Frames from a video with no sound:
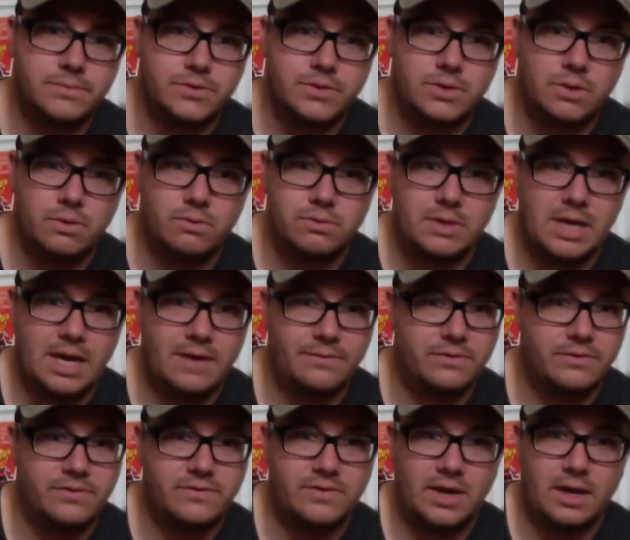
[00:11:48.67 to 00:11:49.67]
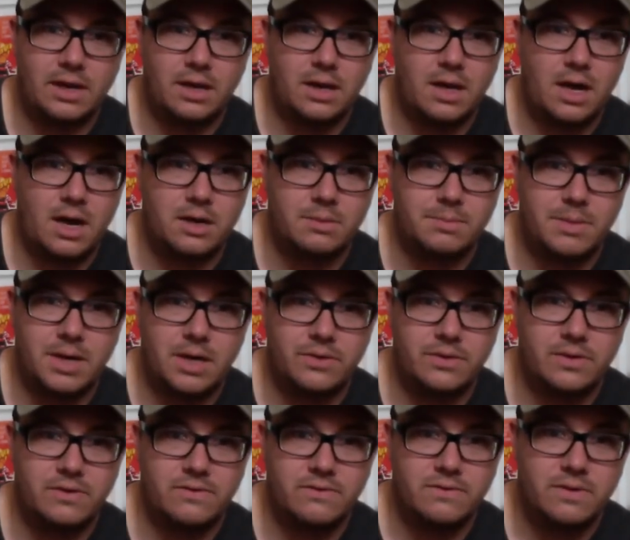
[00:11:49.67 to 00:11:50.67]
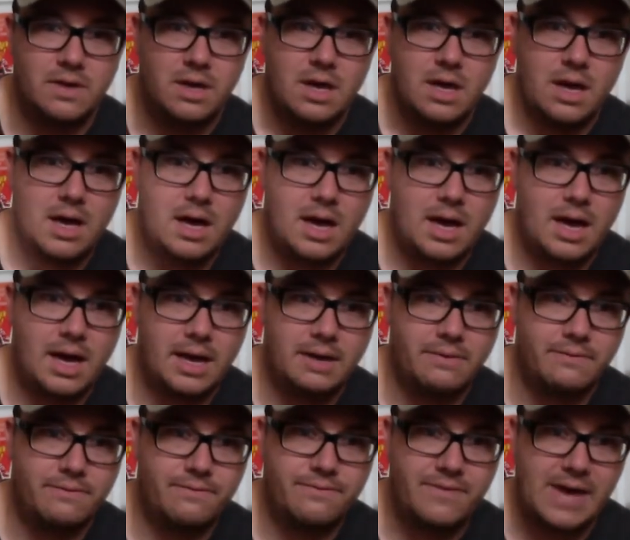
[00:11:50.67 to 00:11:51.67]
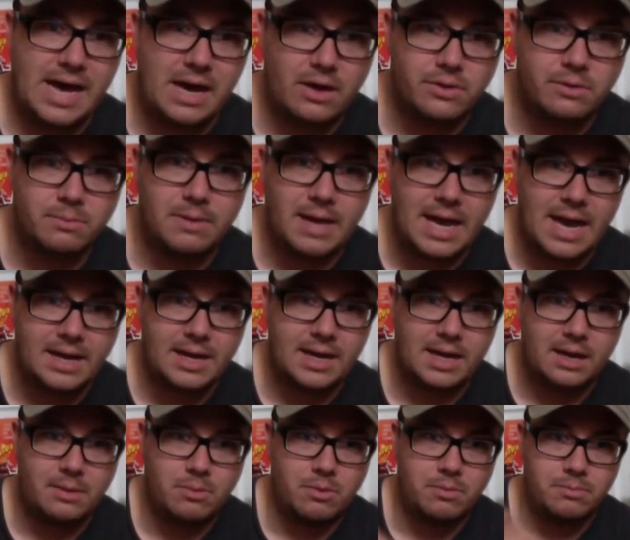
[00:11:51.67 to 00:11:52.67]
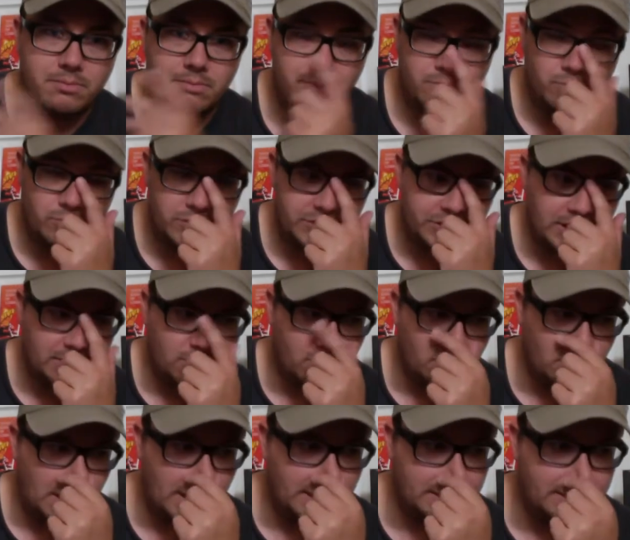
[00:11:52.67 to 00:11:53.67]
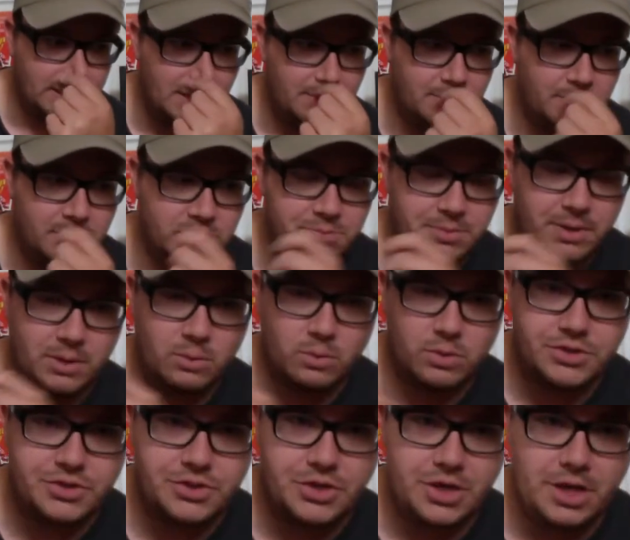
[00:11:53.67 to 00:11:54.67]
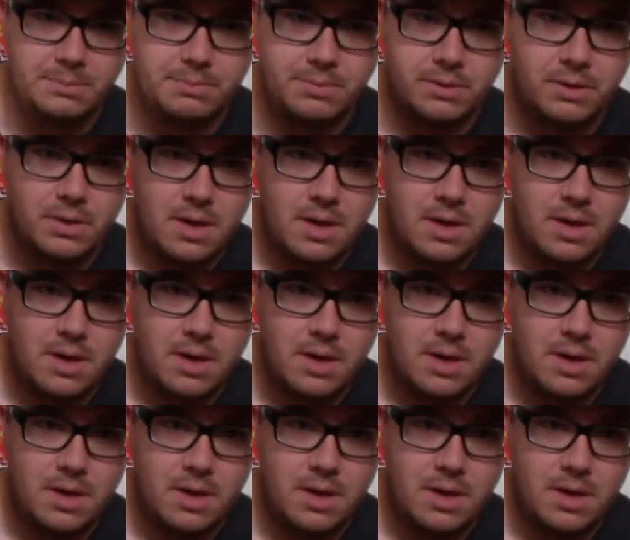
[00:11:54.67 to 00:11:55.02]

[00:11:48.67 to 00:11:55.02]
Don't have to say a lot about this. I found the Black Album, which I don't like that much, but it was cheap.